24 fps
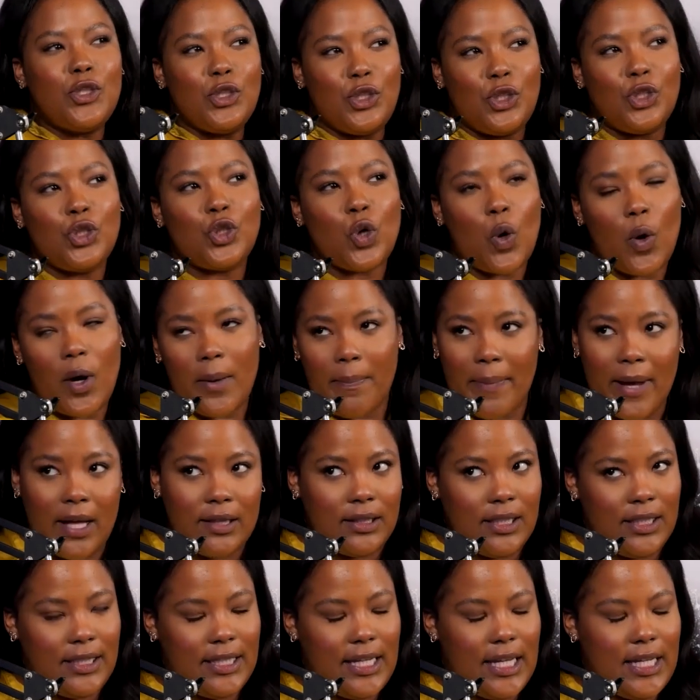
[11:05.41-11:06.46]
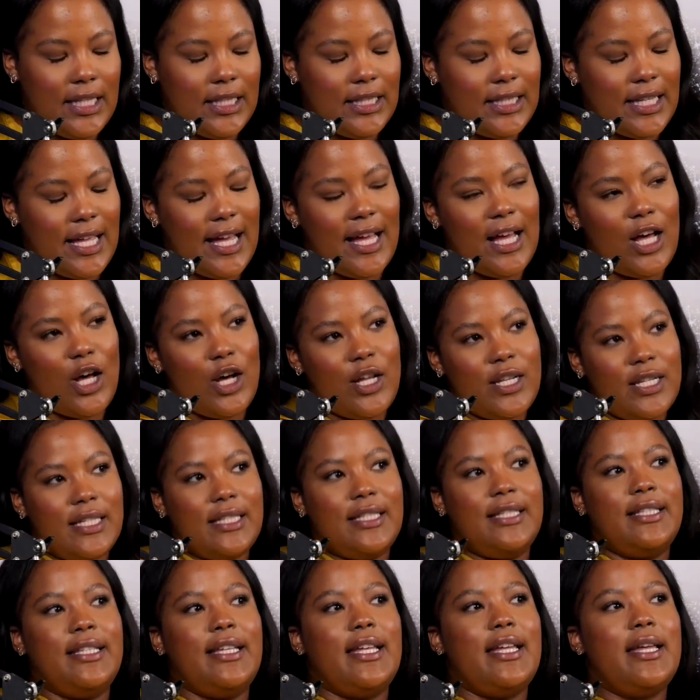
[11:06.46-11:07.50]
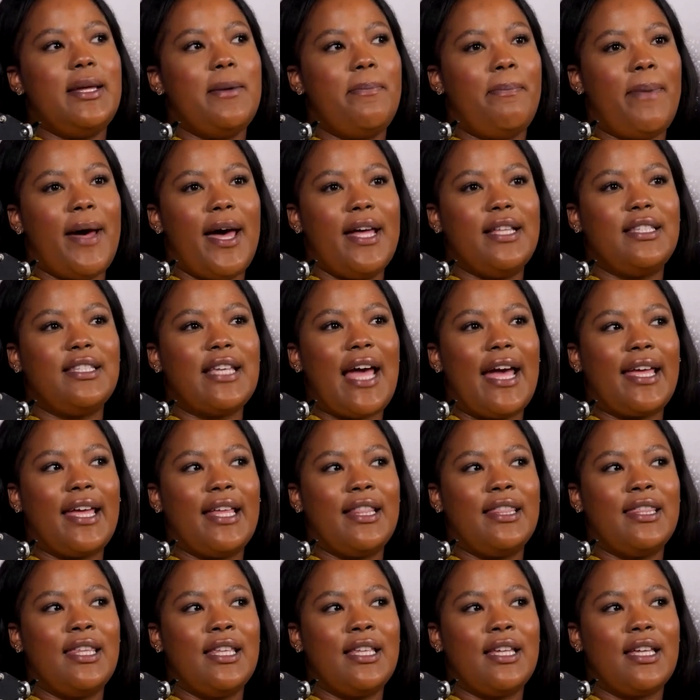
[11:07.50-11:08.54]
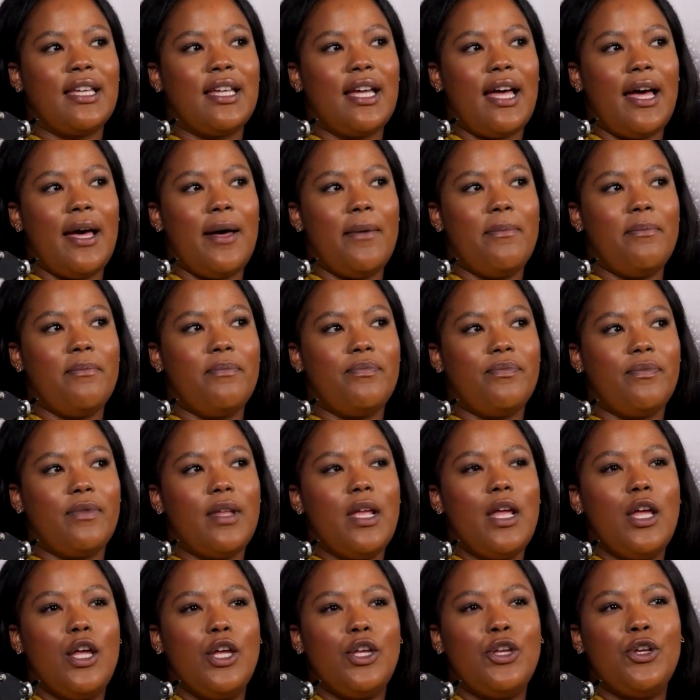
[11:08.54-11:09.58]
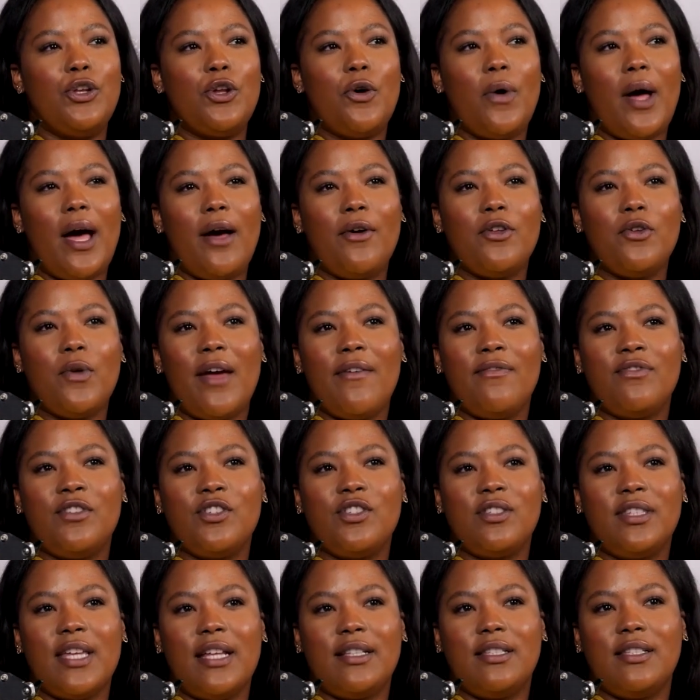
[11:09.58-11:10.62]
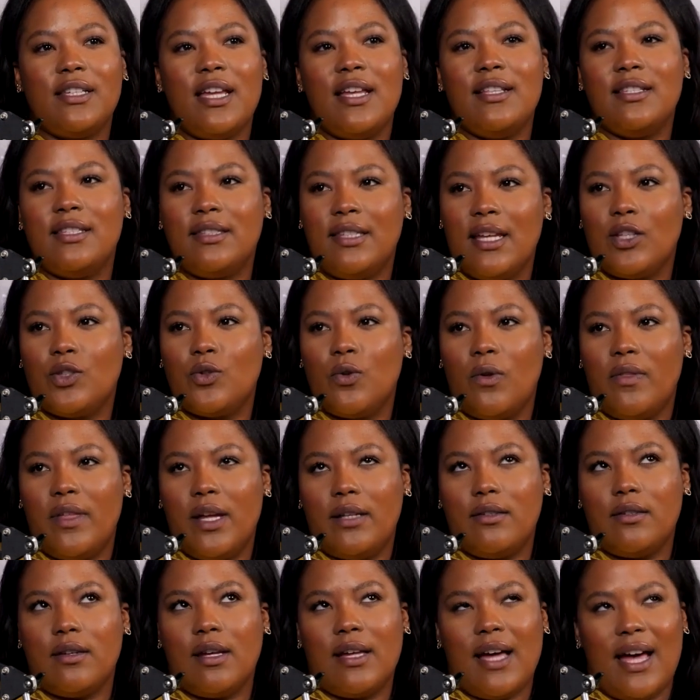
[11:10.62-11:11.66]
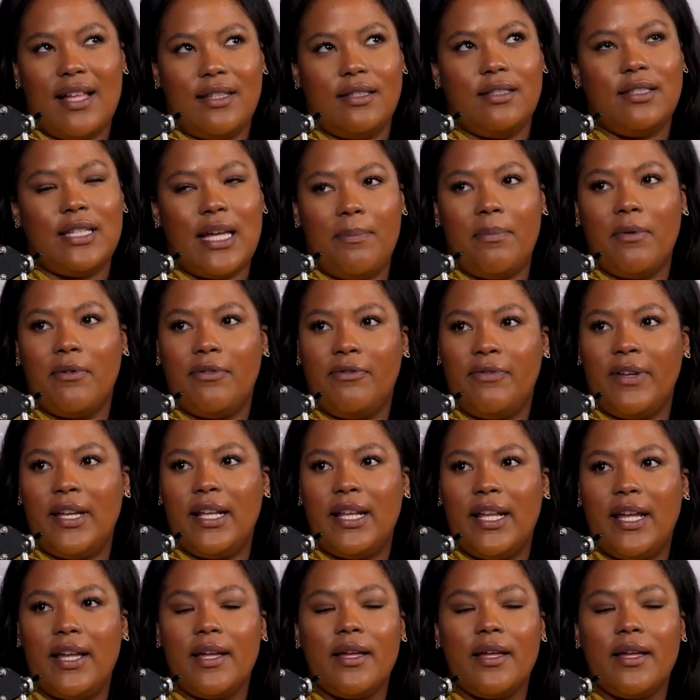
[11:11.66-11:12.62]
sure about the data, honestly, but I can think, you know how you have just that instinct or that gut type of feeling?